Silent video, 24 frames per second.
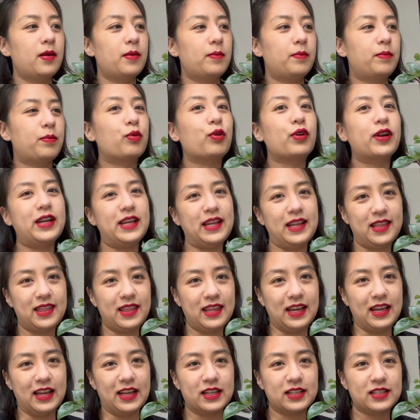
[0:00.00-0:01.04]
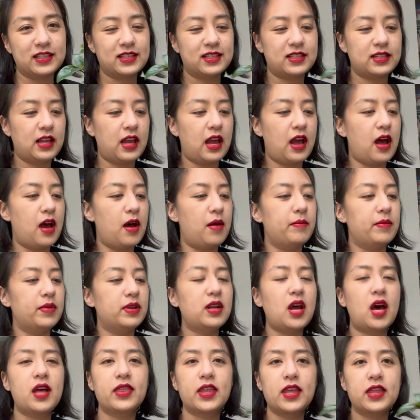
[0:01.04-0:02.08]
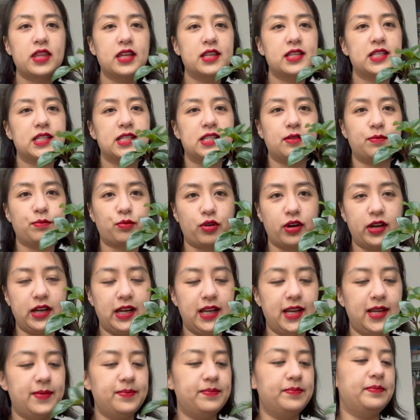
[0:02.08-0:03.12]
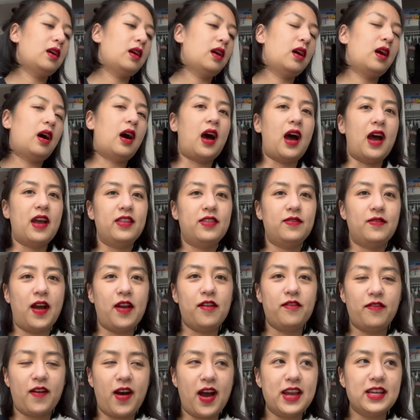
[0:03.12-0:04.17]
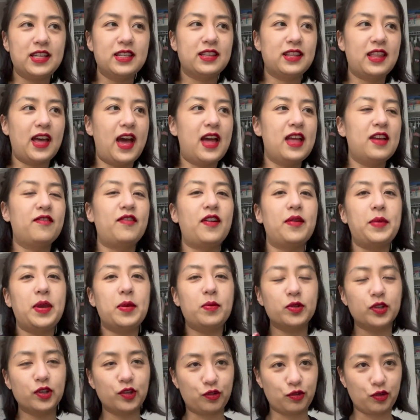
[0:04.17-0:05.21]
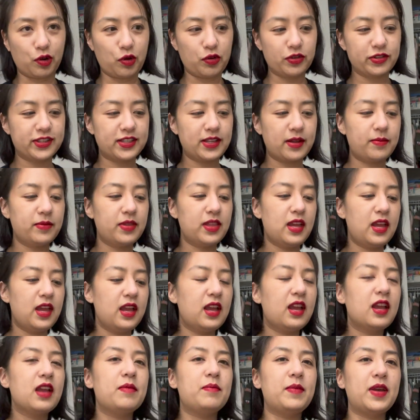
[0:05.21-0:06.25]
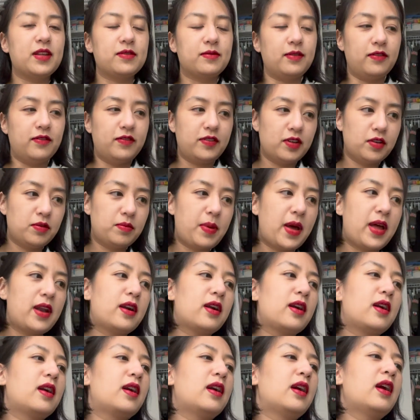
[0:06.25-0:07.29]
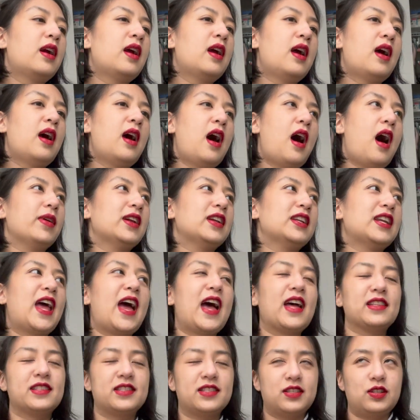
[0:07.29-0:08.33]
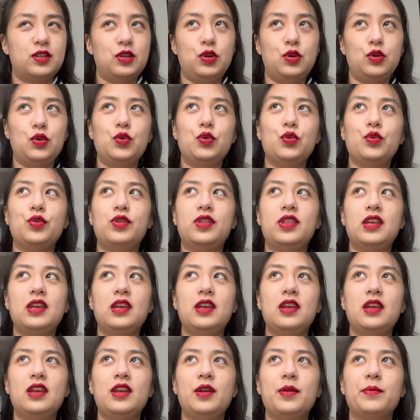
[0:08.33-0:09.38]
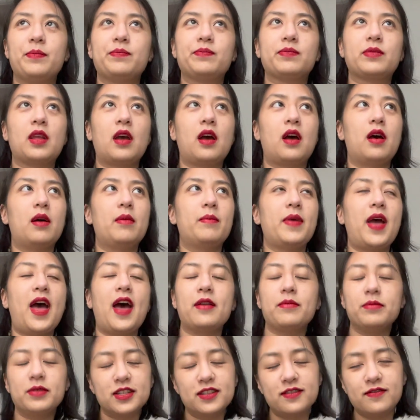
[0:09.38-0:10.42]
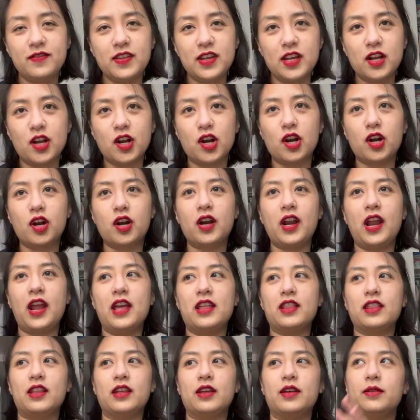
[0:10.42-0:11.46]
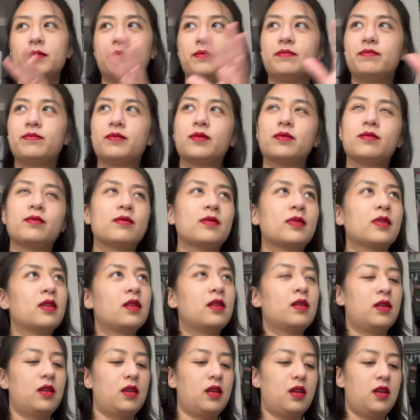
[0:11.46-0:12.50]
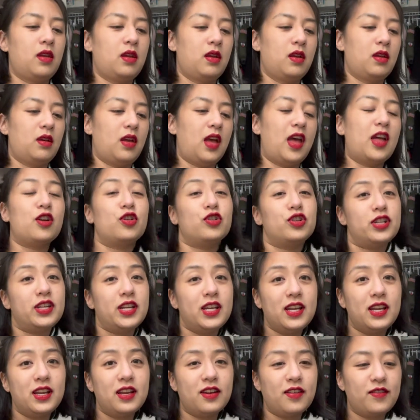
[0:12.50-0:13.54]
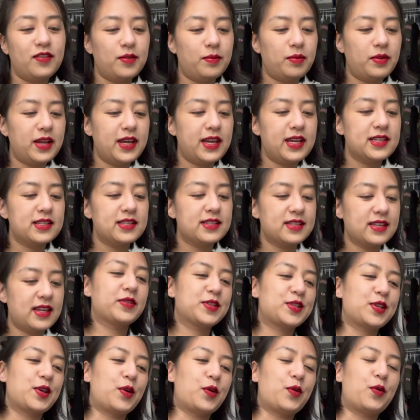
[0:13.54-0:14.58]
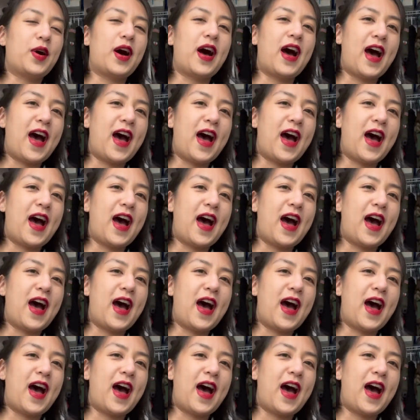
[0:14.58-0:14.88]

pretty things. Not that this isn't pretty. I find that if I'm able to grow something, it makes me feel better. It adds to the atmosphere and the energy of the place. So